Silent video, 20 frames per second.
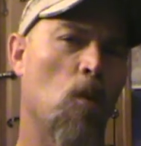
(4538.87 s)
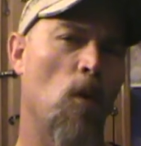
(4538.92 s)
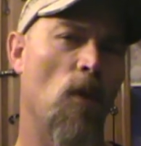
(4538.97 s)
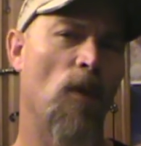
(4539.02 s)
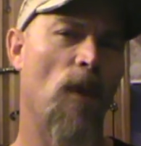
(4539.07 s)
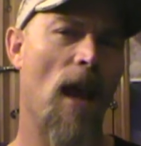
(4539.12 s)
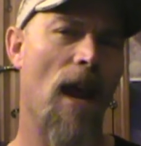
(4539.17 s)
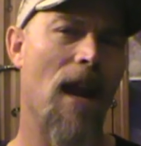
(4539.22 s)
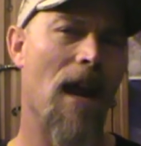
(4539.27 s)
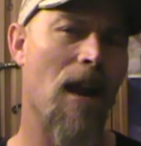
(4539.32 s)

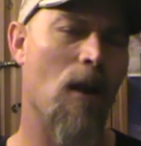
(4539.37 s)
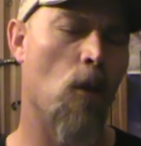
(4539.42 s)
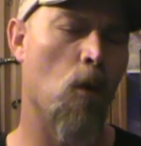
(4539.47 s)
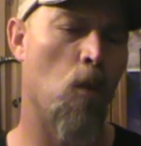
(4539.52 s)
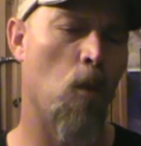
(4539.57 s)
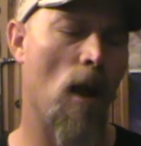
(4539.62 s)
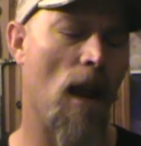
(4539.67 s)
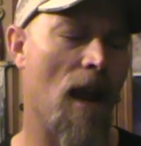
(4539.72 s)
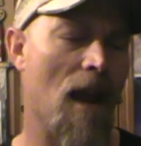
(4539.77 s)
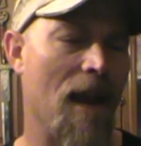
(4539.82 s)
with that out of the
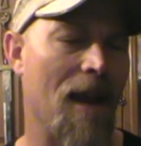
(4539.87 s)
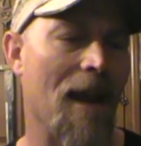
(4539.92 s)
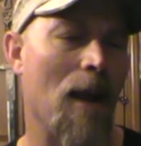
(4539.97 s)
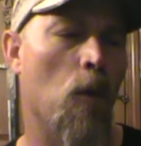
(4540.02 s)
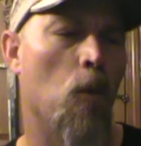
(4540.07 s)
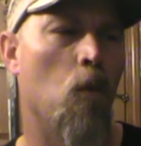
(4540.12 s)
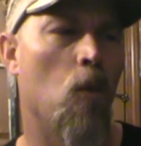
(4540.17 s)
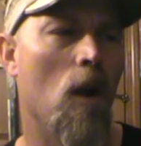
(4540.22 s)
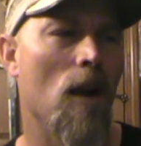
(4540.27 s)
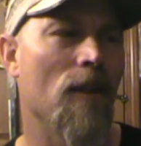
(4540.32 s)
way, I
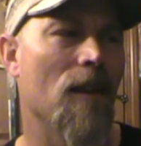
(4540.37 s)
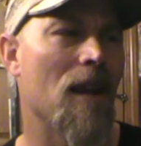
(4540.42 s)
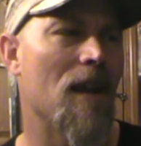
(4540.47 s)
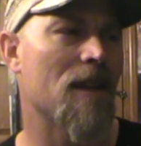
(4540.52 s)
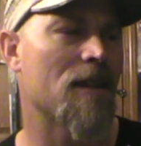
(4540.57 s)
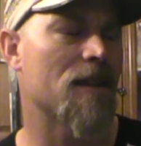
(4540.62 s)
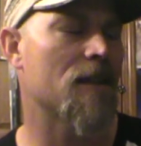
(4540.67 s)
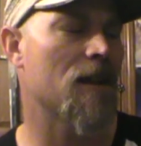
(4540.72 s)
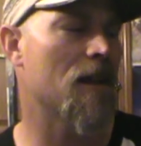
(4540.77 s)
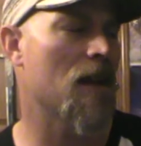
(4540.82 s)
got one
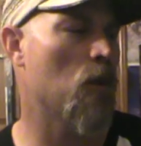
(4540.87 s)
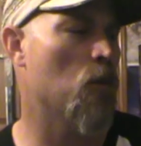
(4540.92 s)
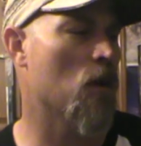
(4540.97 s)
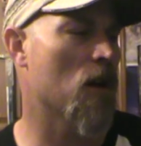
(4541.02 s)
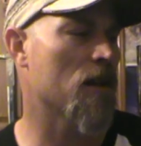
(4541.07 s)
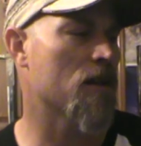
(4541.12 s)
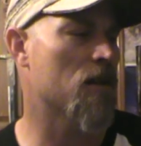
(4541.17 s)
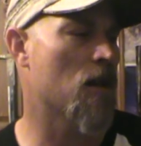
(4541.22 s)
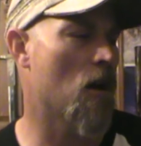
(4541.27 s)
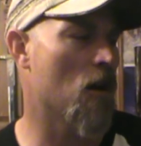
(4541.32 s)
last thing I
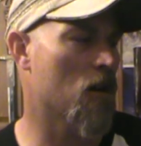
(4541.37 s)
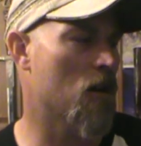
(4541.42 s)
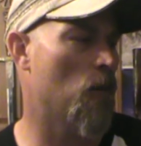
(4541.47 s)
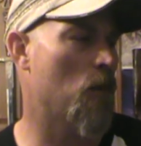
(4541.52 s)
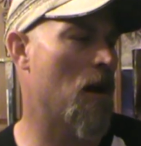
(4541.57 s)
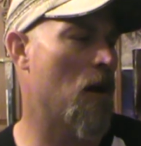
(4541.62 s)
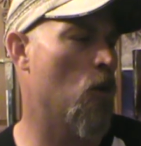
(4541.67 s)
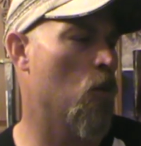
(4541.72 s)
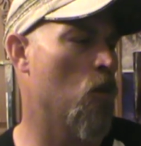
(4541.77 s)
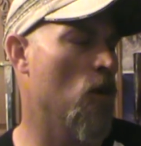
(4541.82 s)
want to talk
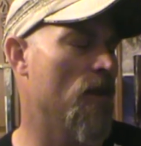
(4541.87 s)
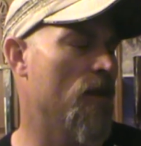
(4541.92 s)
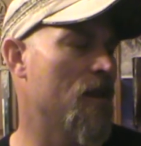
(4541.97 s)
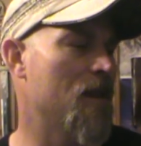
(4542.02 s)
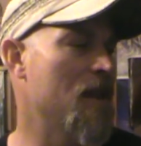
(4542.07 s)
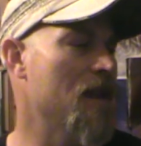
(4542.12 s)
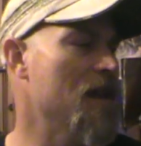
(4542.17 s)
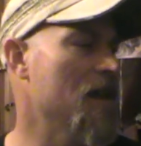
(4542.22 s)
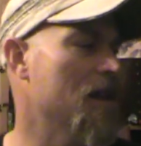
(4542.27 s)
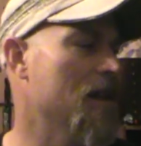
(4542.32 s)
about with
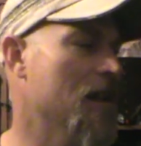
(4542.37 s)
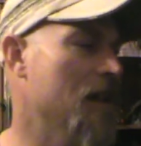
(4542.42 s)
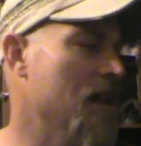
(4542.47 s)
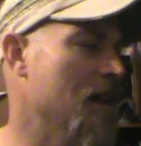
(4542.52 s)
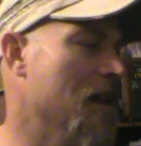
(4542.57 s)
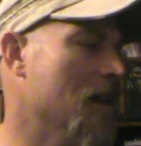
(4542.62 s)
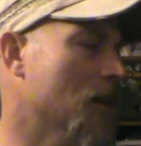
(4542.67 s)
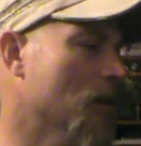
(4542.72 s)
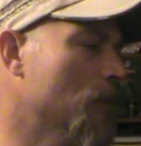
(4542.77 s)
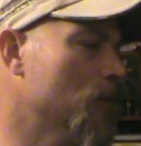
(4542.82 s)

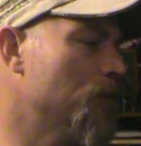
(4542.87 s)
D&D.